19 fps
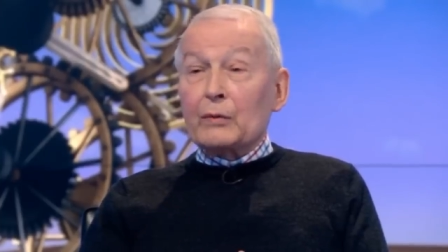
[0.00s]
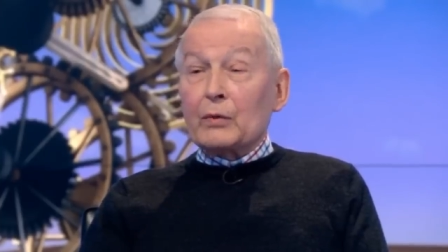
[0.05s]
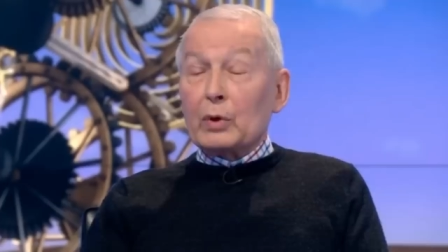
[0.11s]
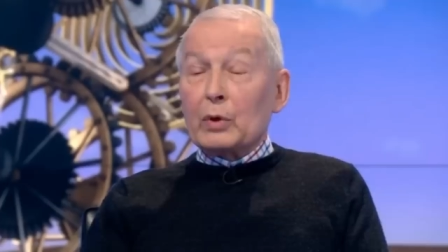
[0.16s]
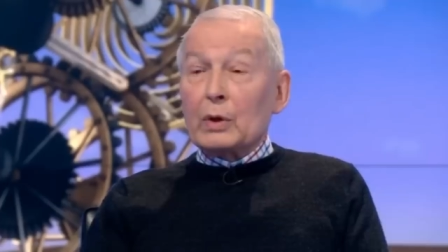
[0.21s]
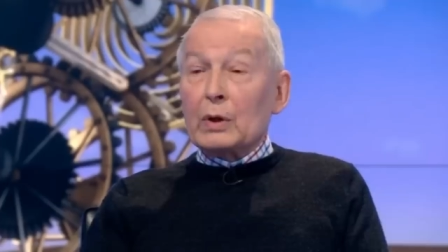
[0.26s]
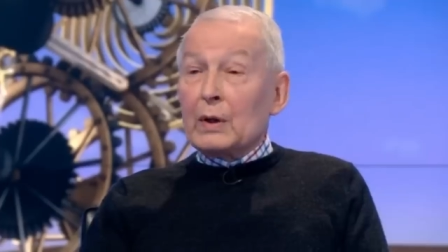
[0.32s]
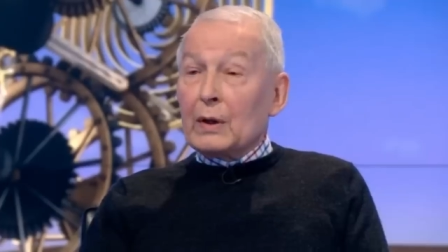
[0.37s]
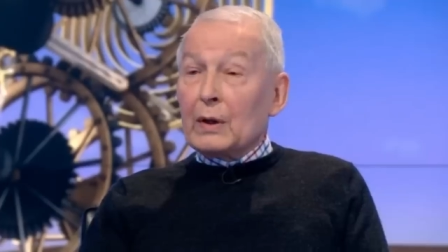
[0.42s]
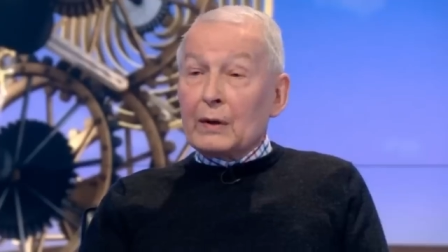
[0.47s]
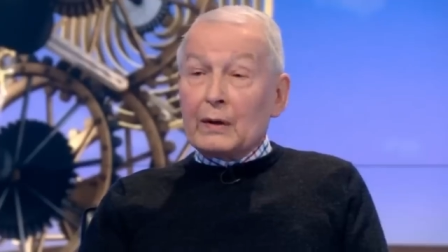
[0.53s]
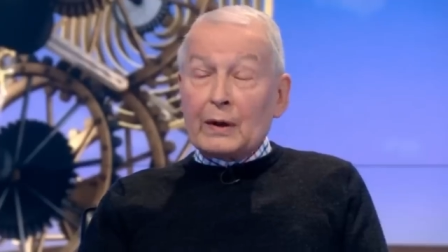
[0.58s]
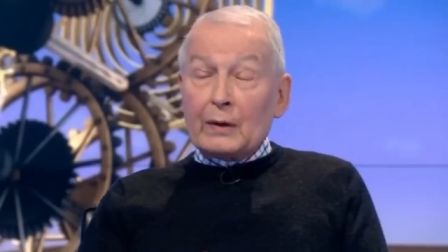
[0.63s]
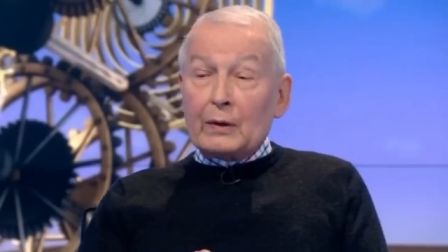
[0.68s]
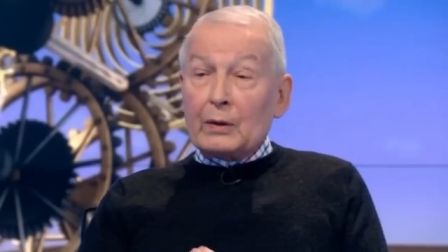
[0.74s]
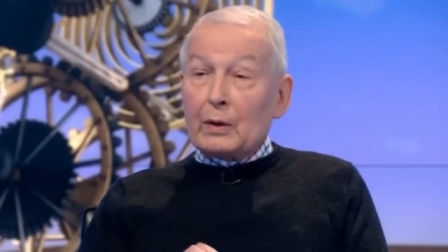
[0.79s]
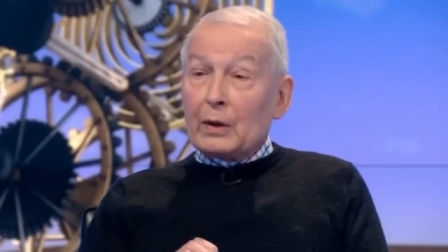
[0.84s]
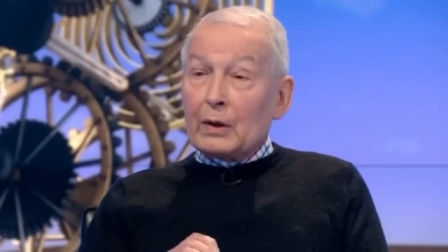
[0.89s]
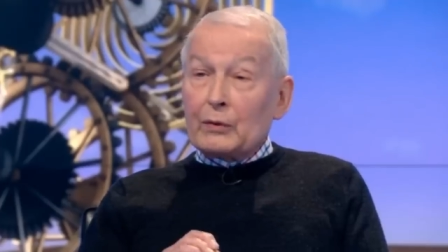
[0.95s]
if
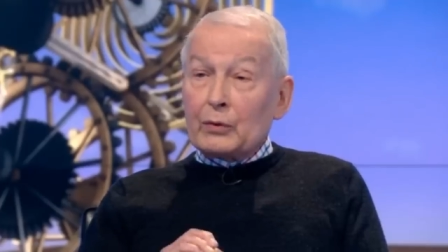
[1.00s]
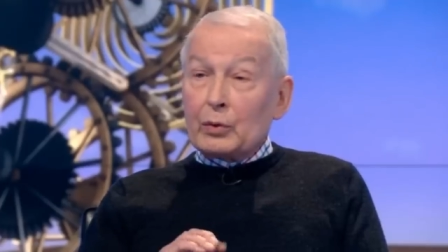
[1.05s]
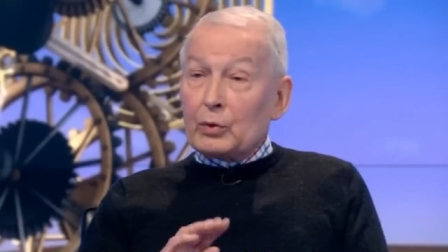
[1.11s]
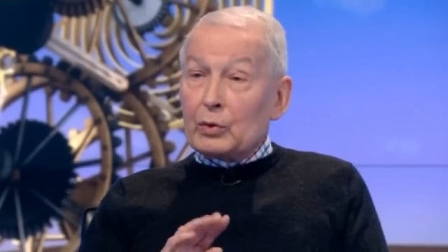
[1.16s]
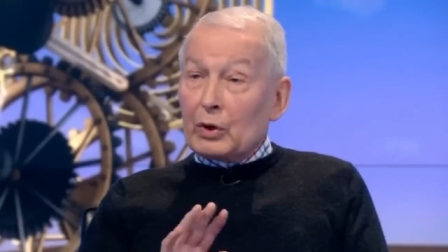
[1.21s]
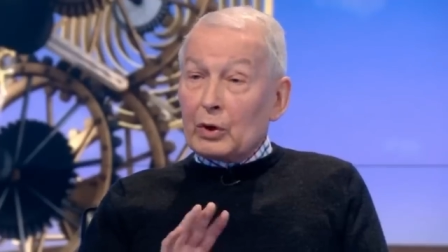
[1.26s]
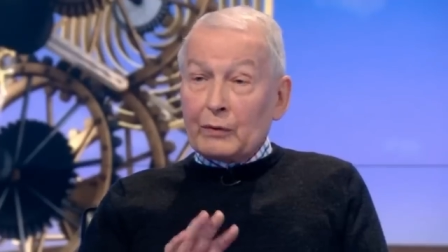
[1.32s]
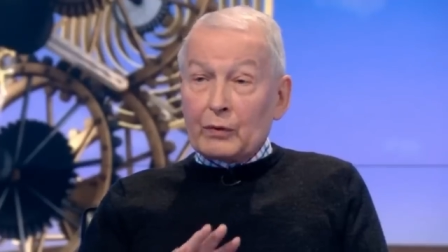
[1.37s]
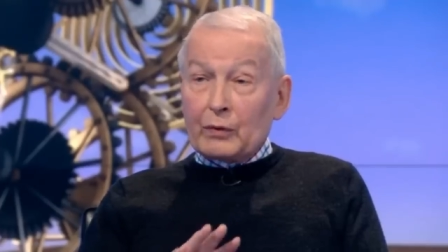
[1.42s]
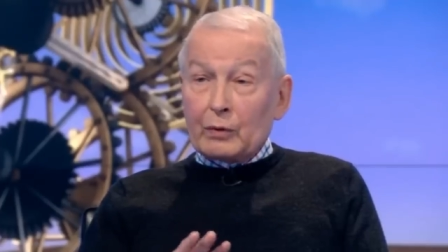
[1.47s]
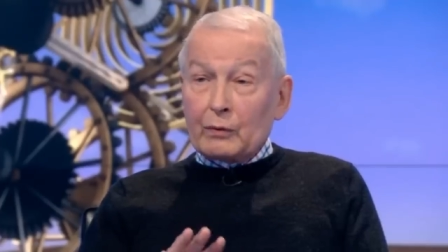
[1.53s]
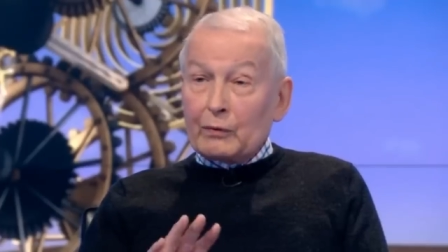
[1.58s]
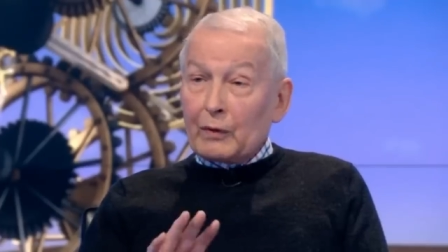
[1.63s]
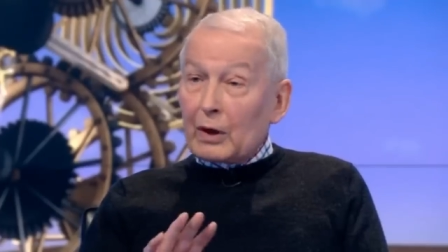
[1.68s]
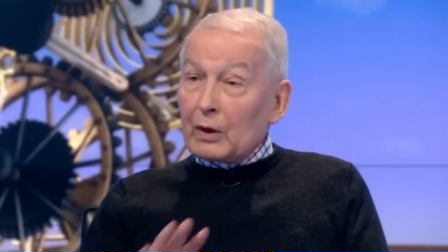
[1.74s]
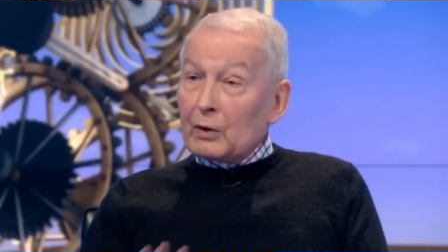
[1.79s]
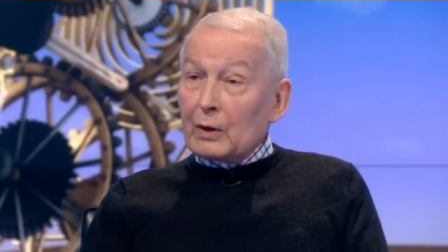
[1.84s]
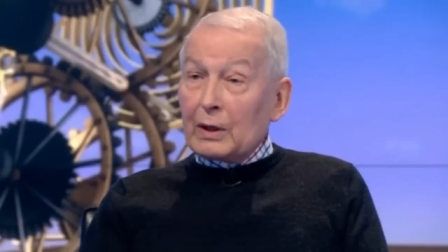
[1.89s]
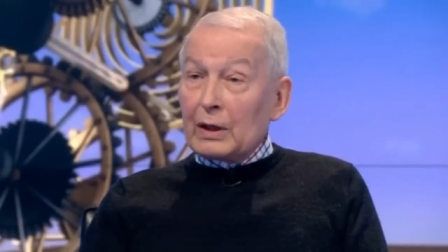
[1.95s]
you
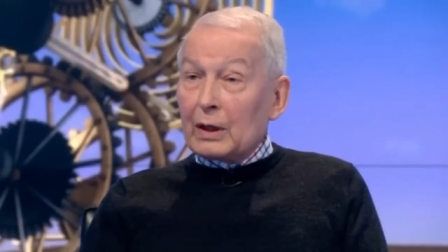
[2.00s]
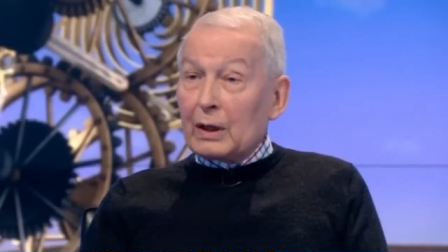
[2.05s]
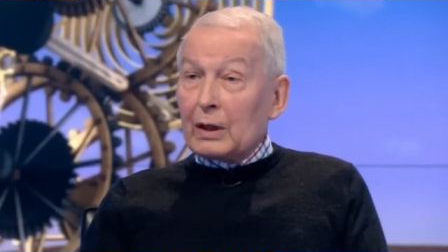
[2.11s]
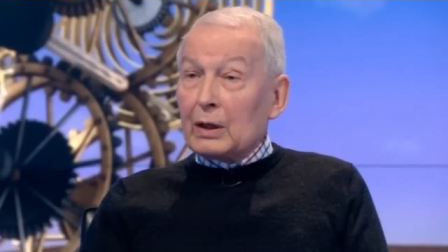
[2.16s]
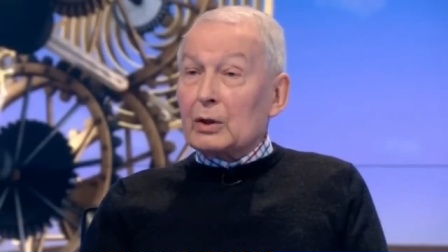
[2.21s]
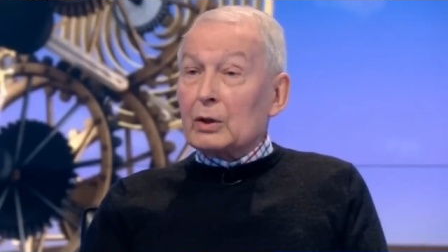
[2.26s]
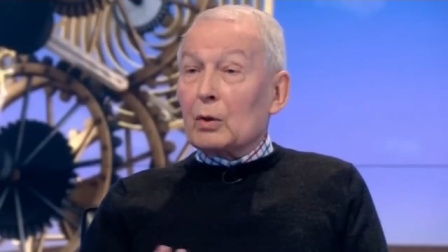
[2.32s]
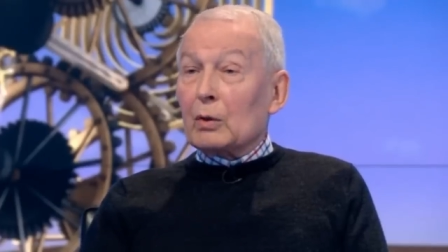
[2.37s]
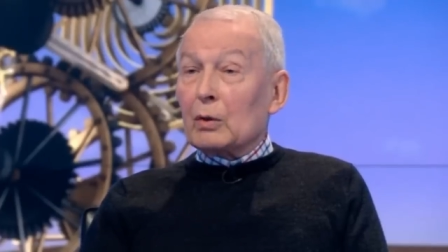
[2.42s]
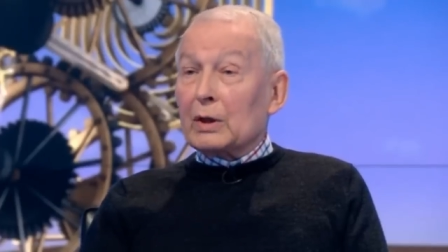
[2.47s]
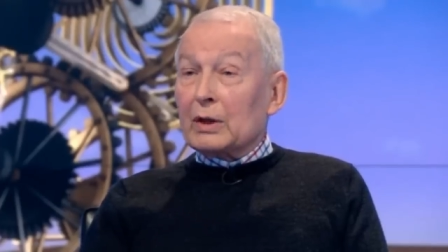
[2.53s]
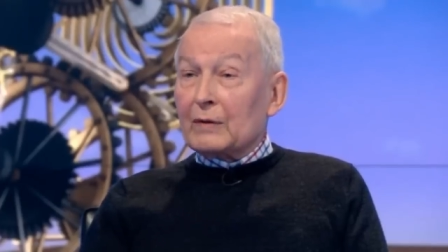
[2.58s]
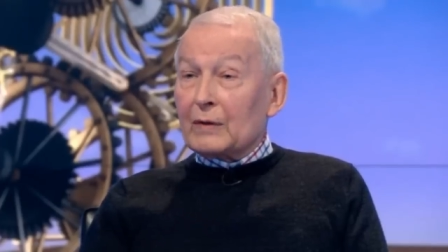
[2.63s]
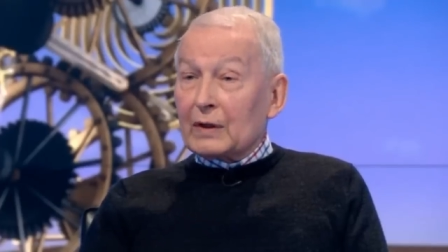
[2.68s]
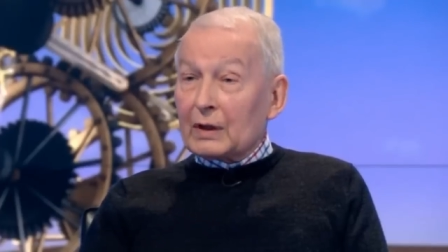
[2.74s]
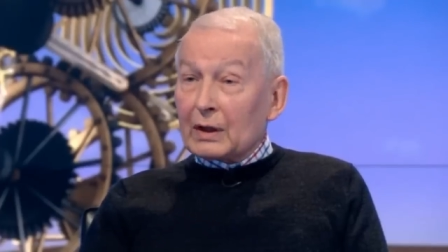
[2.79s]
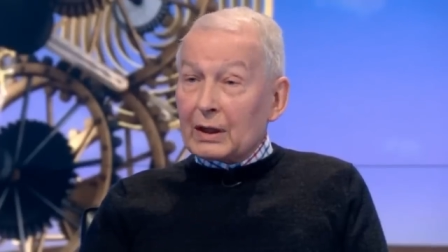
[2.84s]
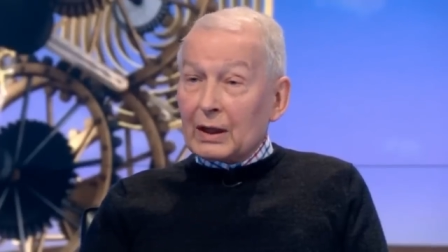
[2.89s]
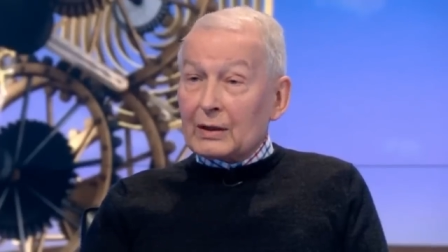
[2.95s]
vote here, you're
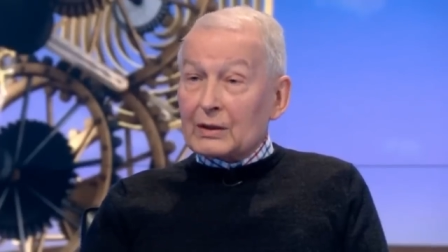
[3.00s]
leaving the